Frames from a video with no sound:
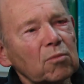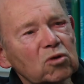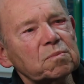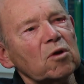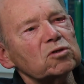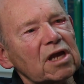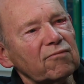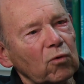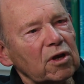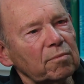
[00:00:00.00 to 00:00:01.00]
most boats have
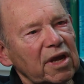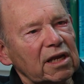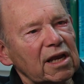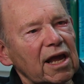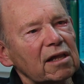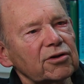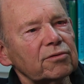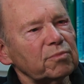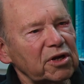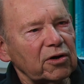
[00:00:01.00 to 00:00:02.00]
one main
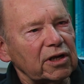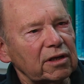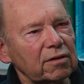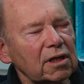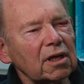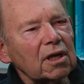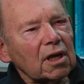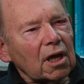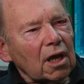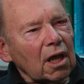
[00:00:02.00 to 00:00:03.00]
halyard, period.
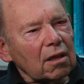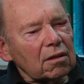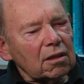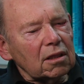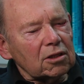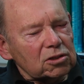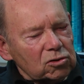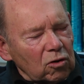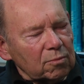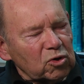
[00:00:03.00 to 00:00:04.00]
Uh, the
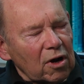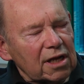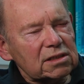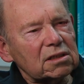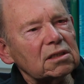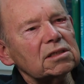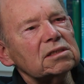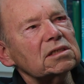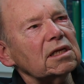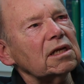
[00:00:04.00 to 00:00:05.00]
storm trysail
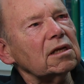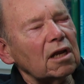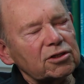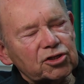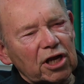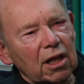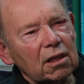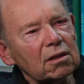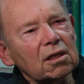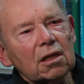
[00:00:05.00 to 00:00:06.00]
is, in a
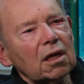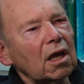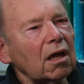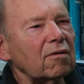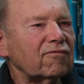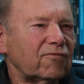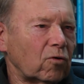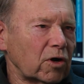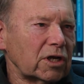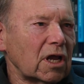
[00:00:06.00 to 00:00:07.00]
nutshell, uh,
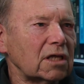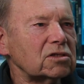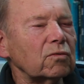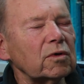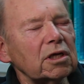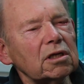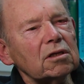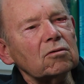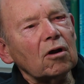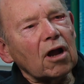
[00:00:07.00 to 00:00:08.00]
forty knots of
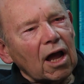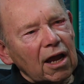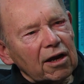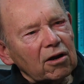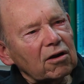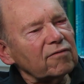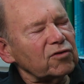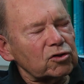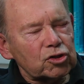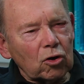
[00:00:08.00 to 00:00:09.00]
wind or higher. If
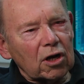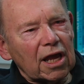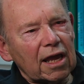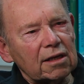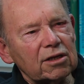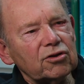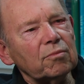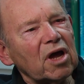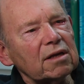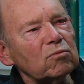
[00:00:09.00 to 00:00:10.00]
you're shorthanded, you
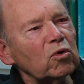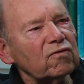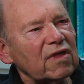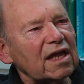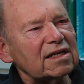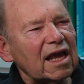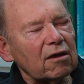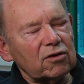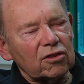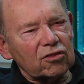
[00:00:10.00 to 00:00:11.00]
might move that
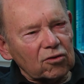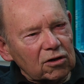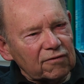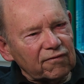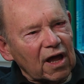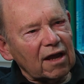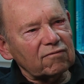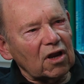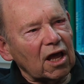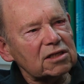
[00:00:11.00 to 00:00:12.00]
down to thirty-five
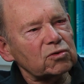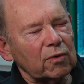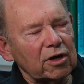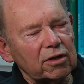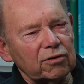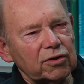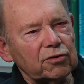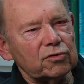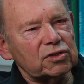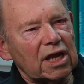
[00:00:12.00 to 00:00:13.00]
knots, where you
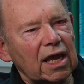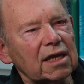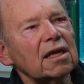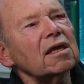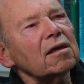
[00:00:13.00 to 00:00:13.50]
use a